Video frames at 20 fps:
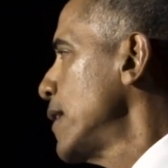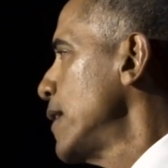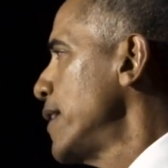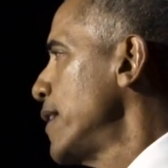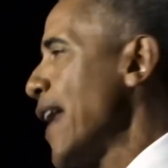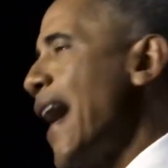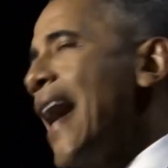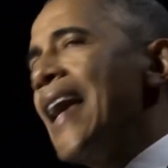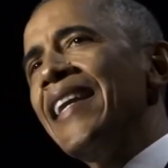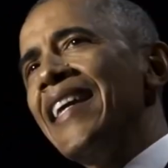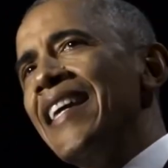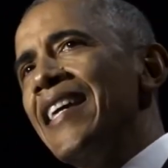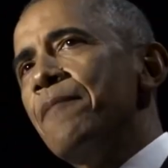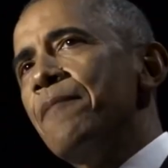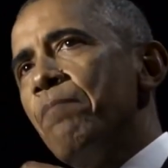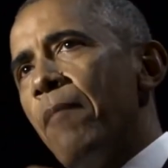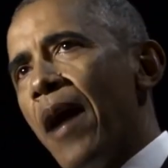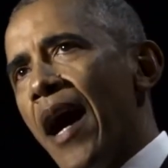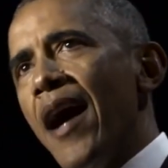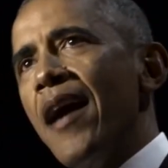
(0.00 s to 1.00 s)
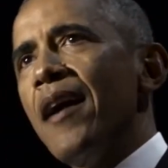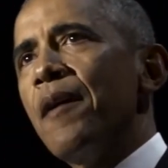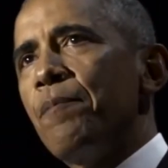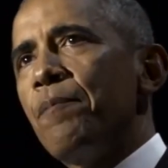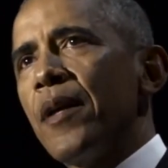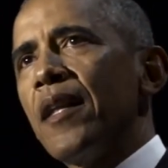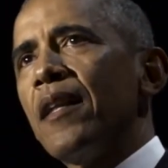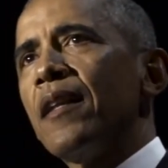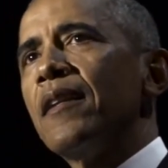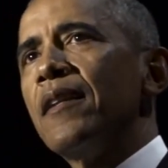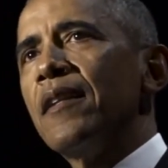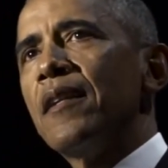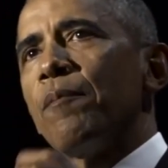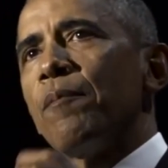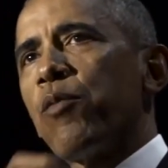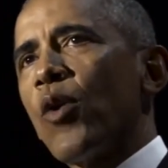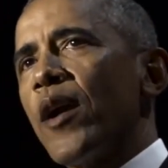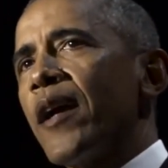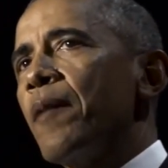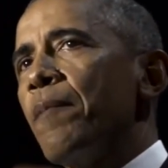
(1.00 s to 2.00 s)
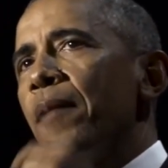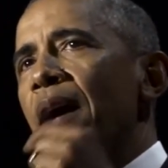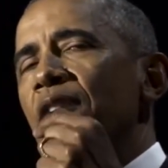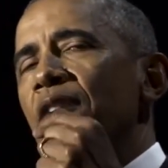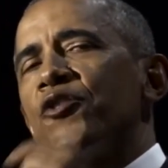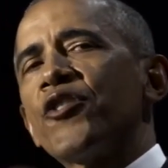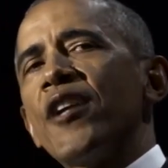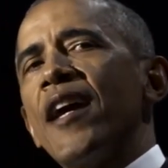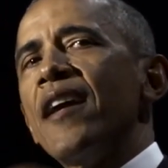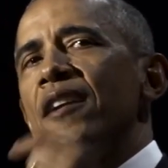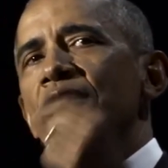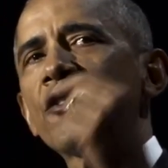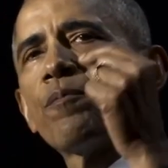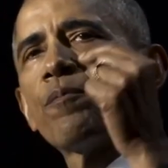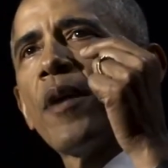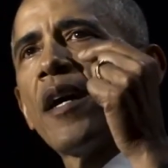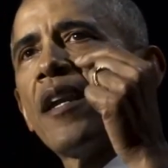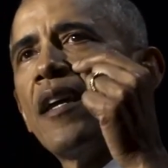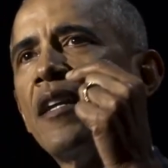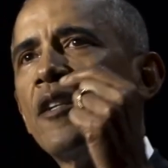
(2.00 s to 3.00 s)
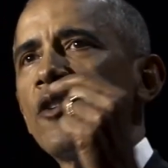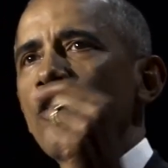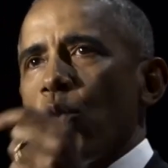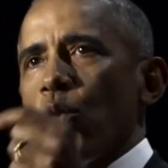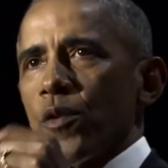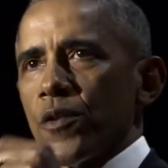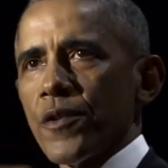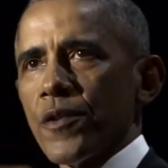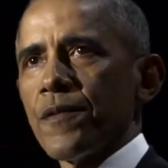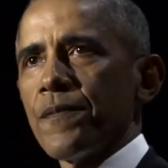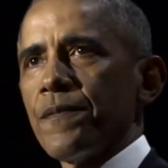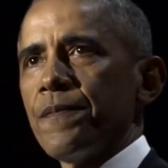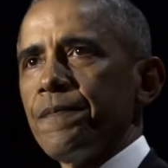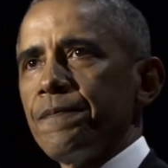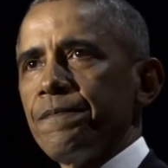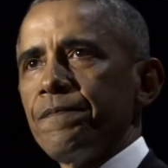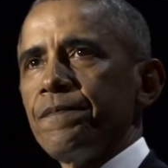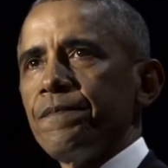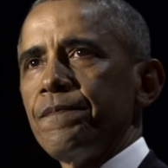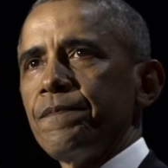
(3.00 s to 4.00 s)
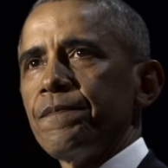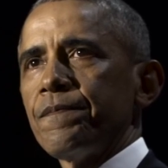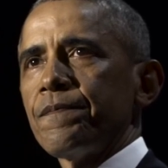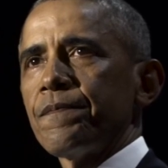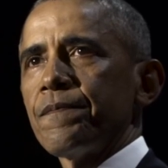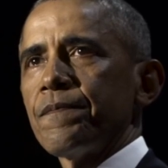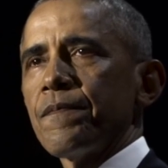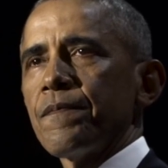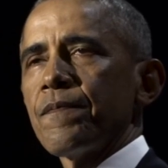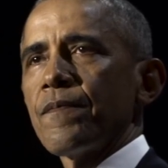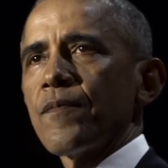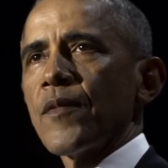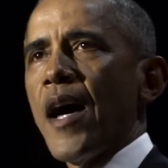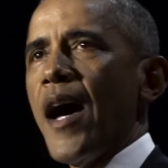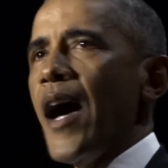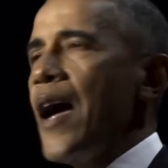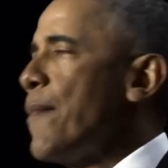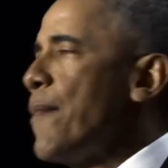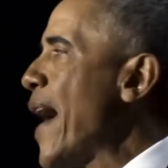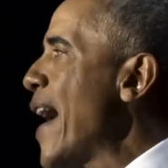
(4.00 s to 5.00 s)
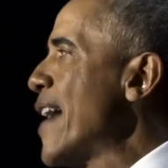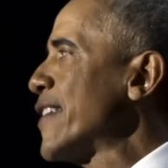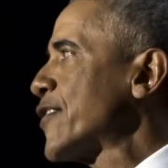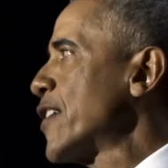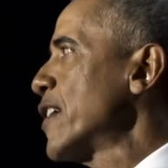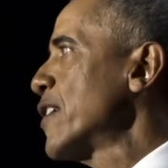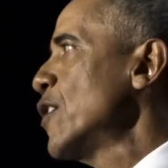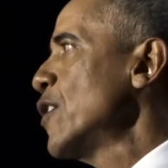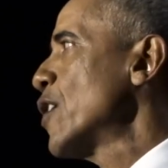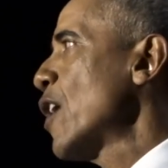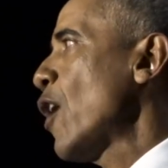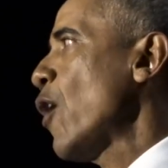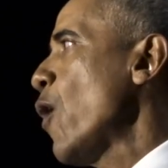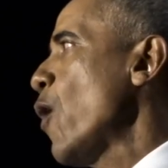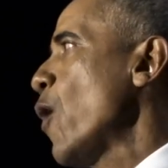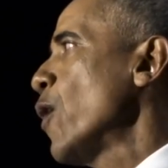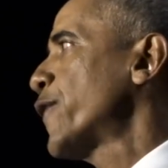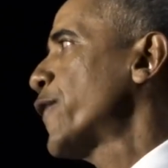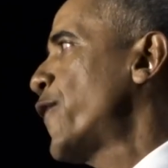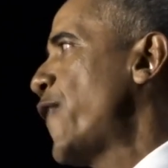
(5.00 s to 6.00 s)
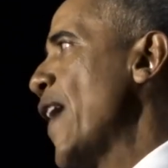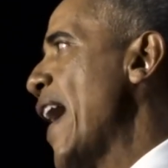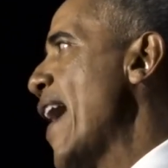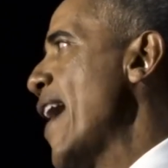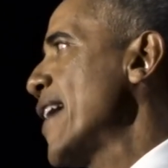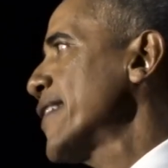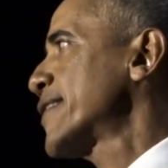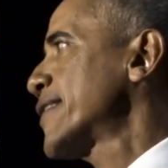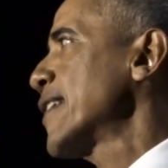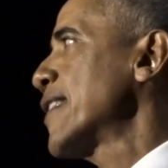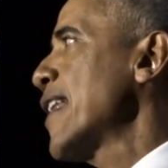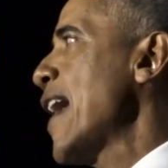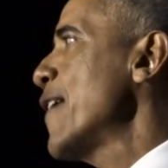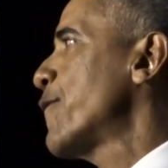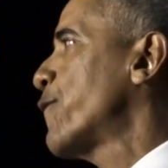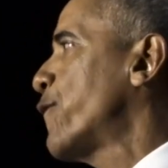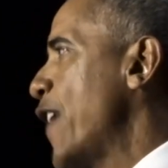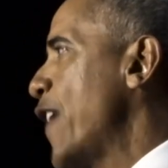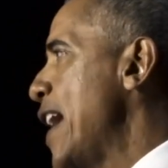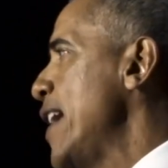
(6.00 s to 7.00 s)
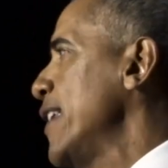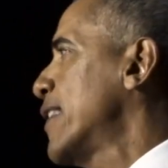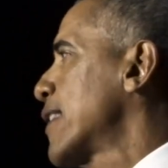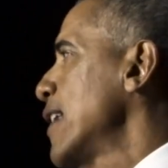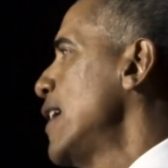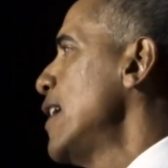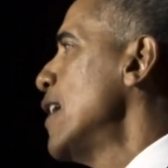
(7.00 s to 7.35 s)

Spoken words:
not in my ability to bring about change, but in yours. I'm asking you to hold fast to that faith